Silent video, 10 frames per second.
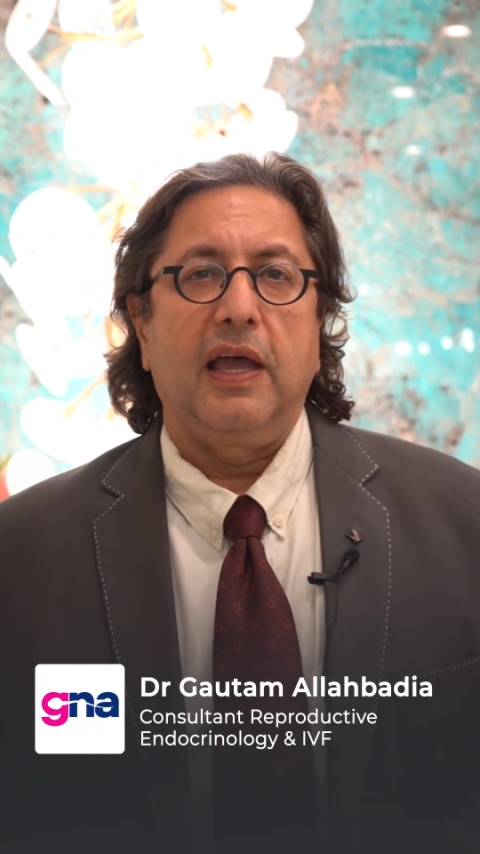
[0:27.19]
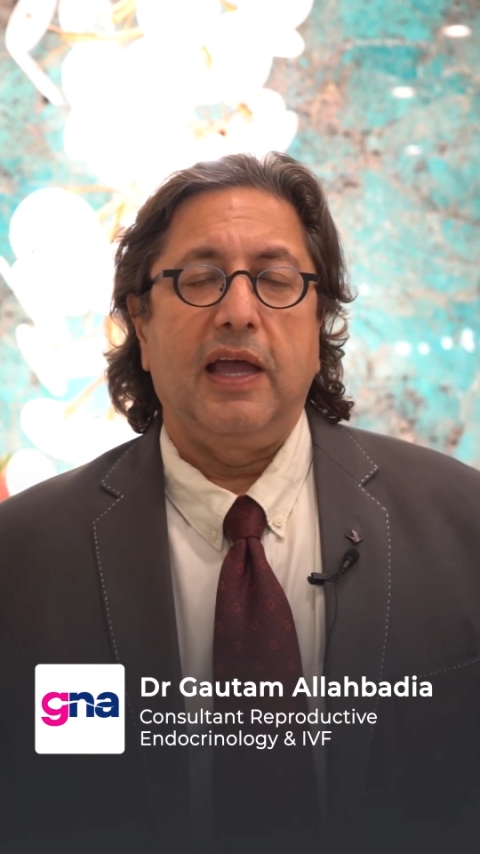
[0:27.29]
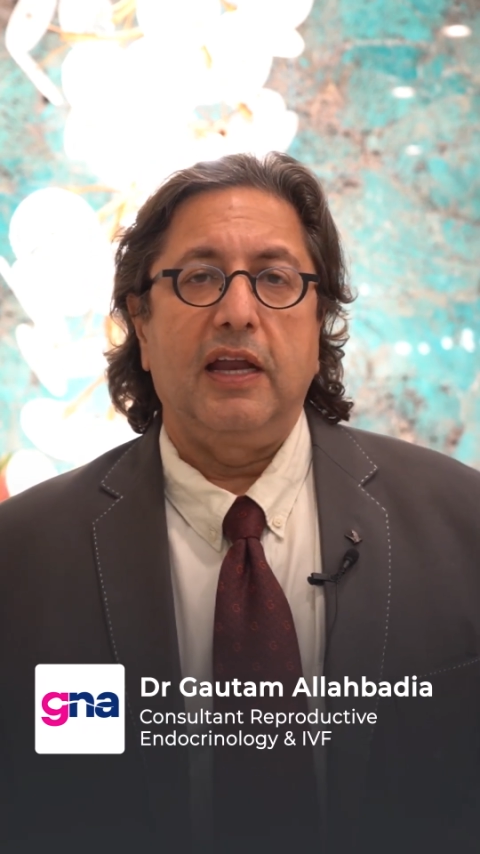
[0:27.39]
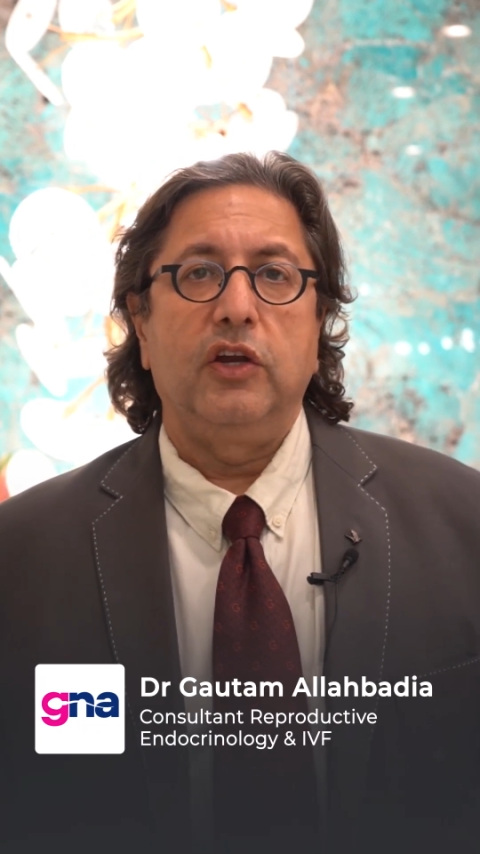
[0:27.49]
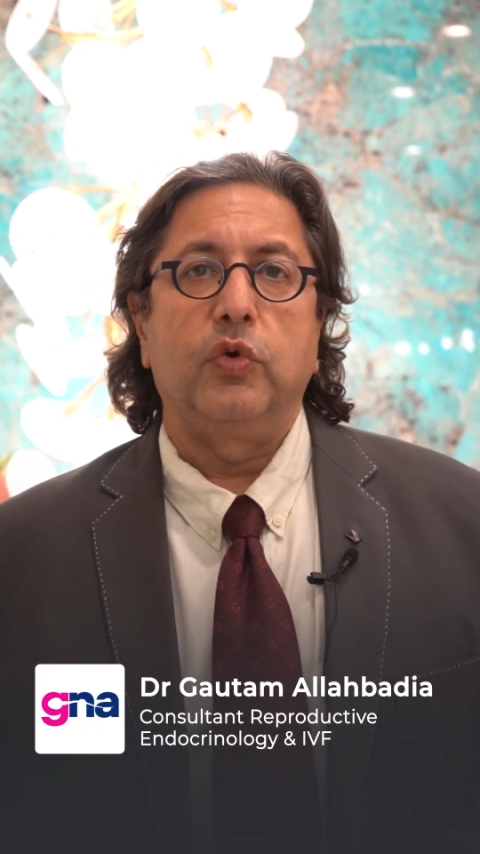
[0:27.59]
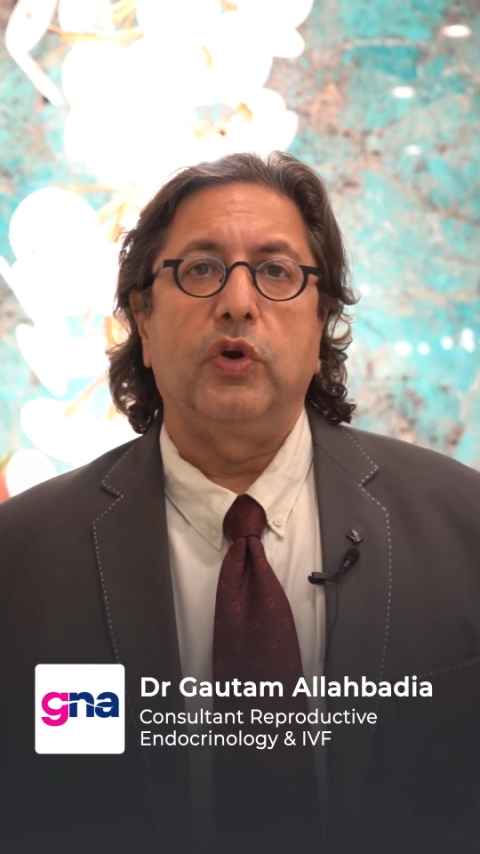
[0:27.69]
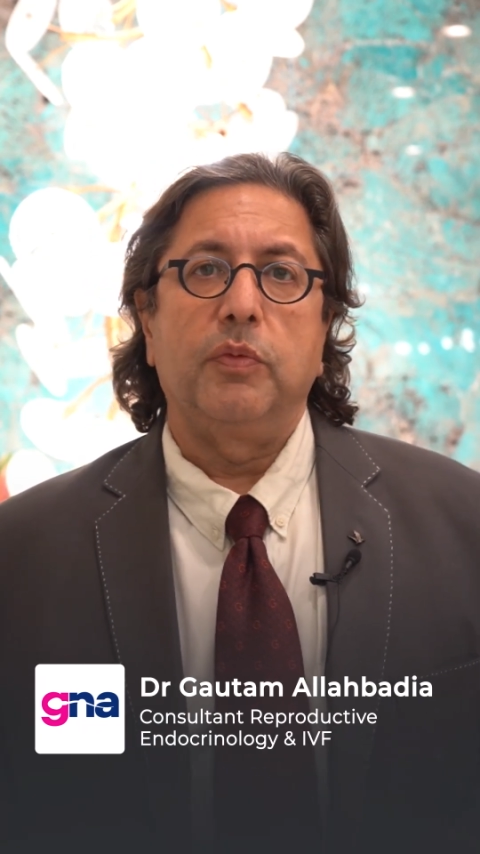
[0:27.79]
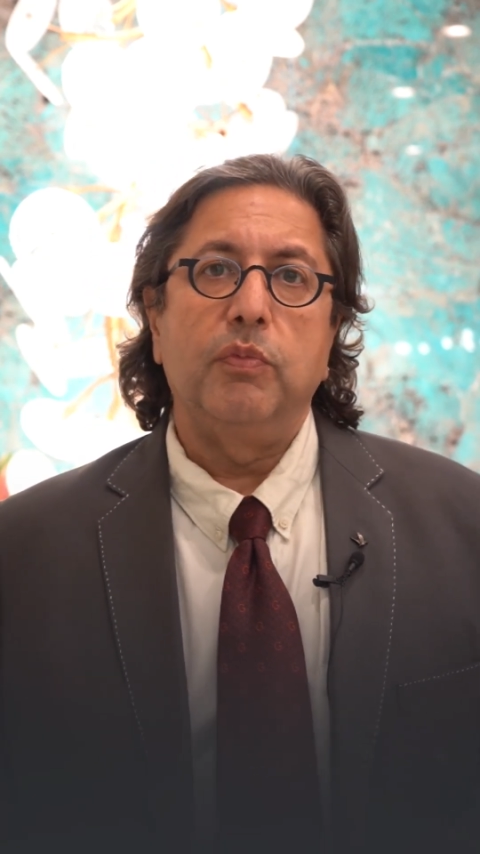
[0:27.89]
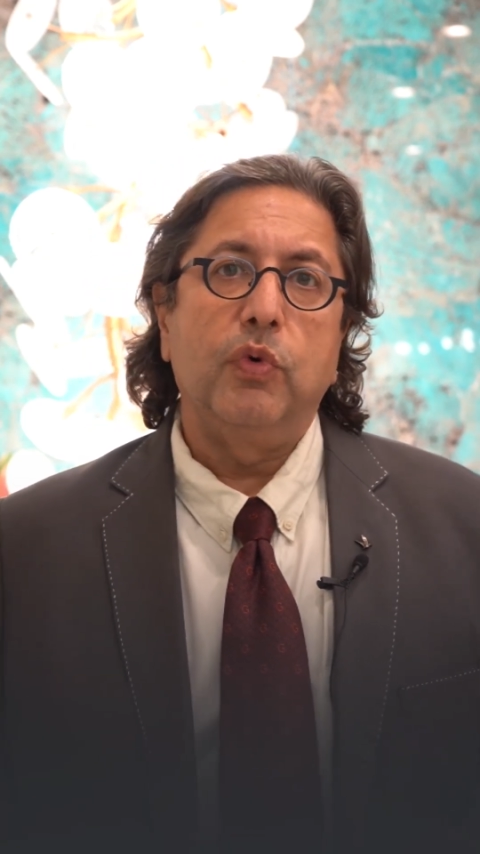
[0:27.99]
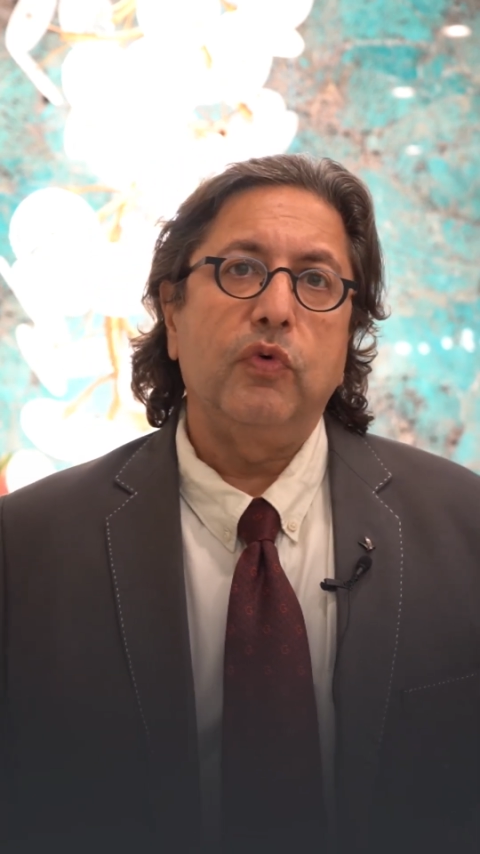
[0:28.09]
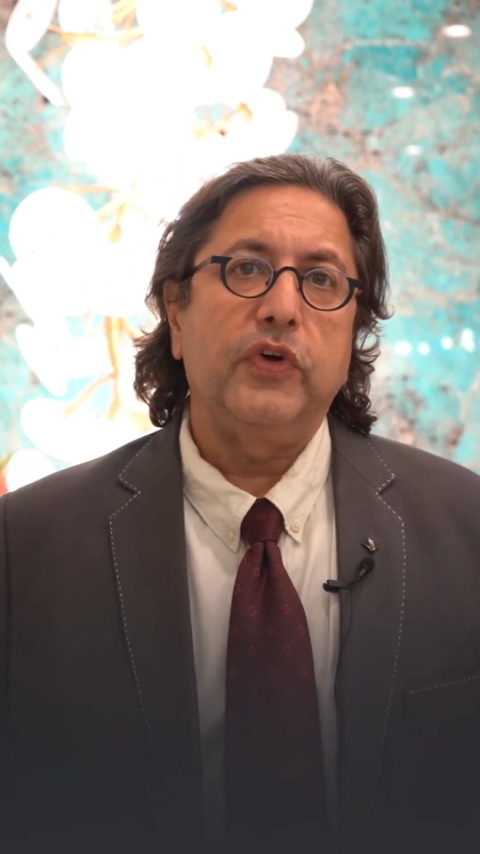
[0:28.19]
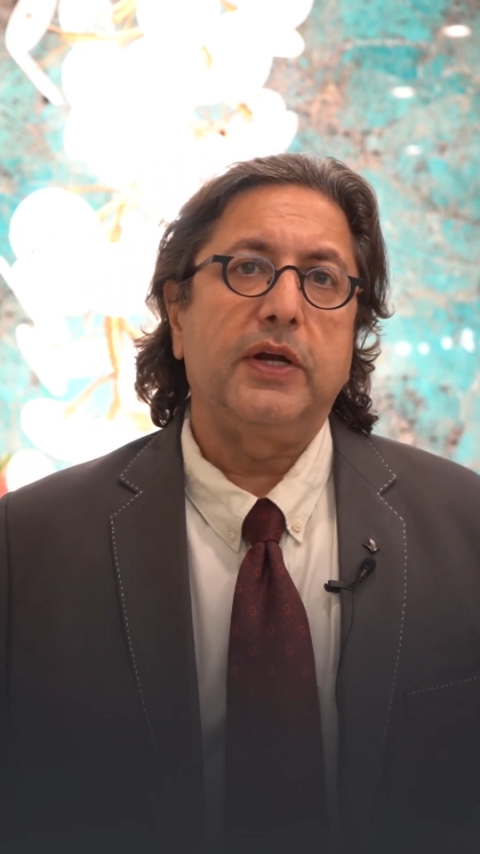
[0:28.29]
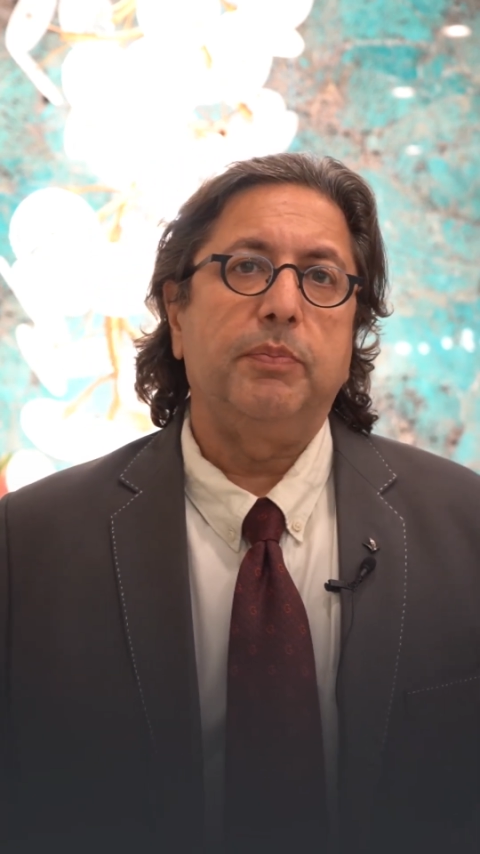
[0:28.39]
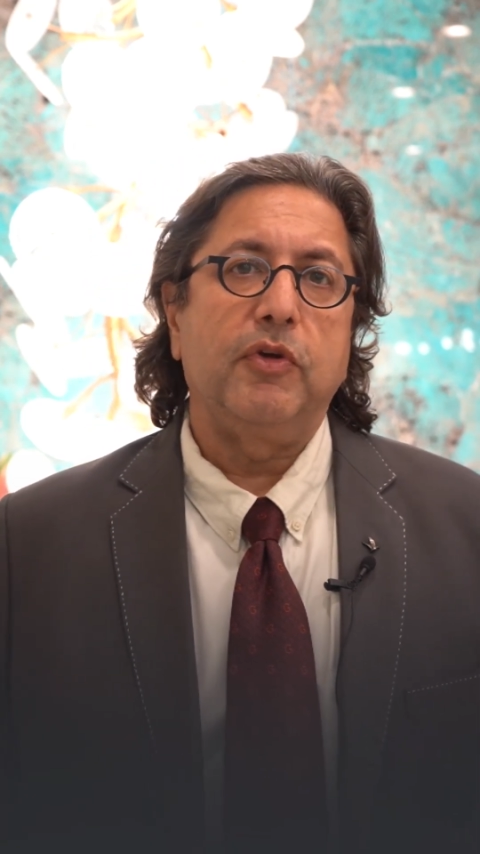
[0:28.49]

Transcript: and you remove it